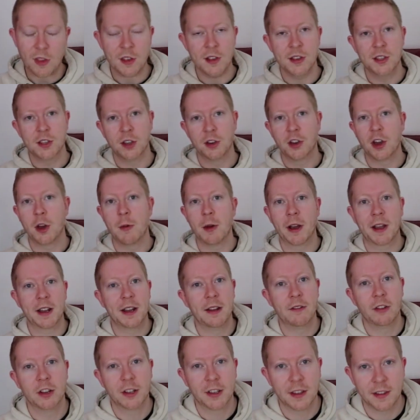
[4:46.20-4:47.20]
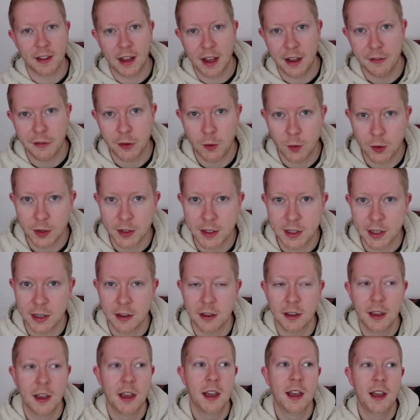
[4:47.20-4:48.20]
So go back and have a look at that if you want
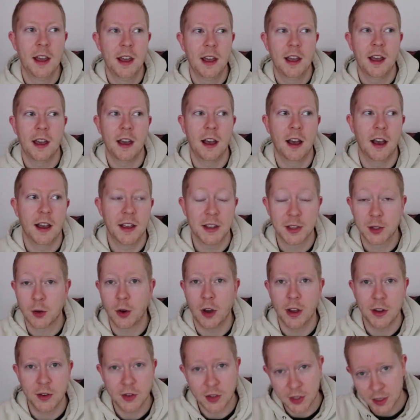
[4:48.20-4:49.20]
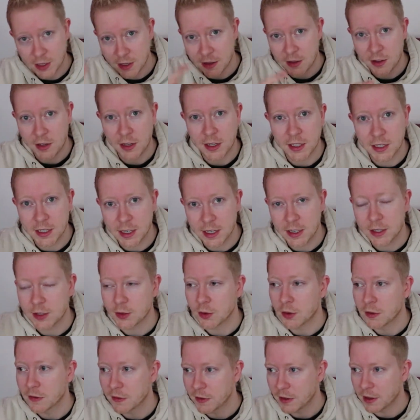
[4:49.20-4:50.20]
to. It's quite interesting. You can see
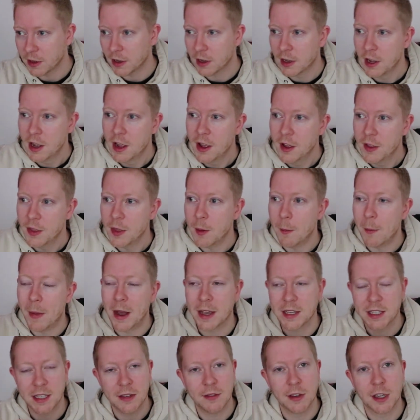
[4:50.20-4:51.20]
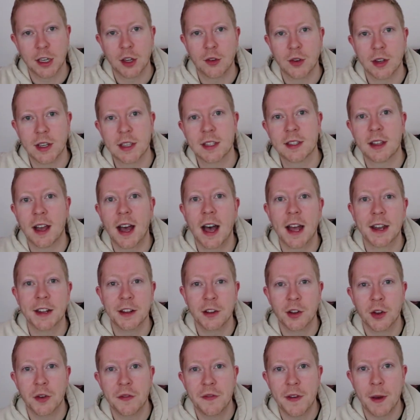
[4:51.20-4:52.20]
sort of the massive increase that I had
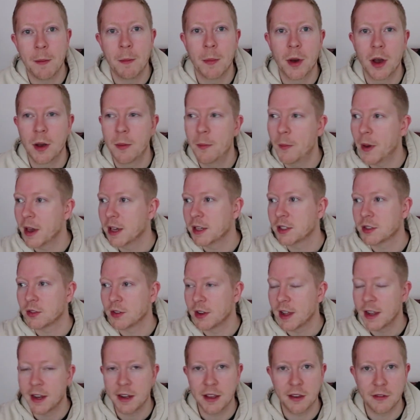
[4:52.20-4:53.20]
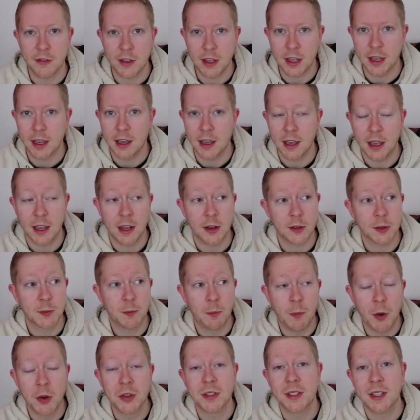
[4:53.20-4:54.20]
in November based on any other year, and it
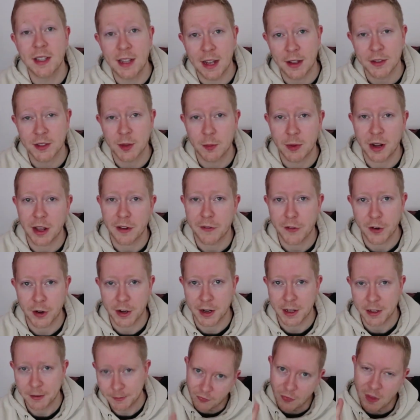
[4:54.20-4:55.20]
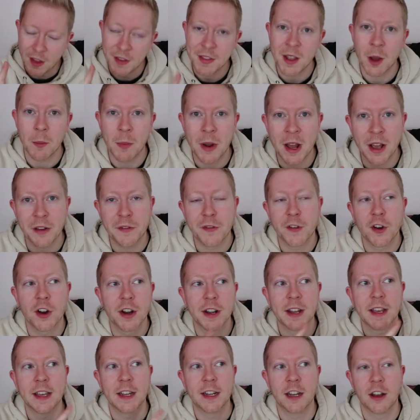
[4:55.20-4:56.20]
was mostly down to Black Friday. Now Black
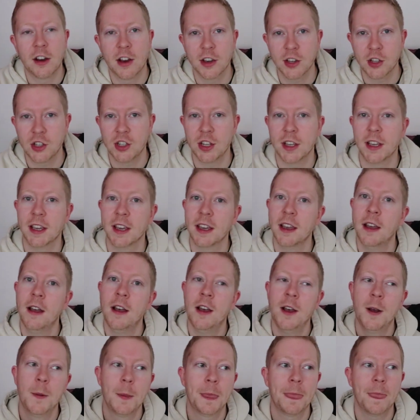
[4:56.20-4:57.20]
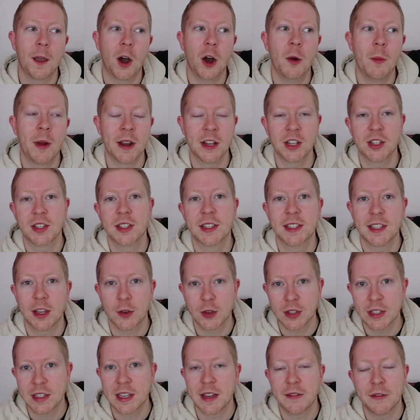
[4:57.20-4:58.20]
Friday last year, I managed to
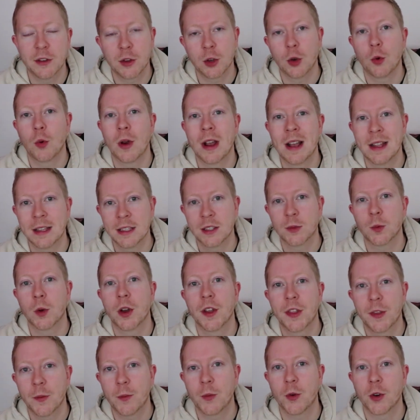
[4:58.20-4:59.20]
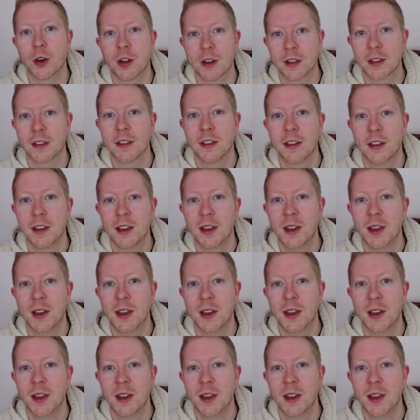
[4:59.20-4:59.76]
sell 7 grand's worth of product.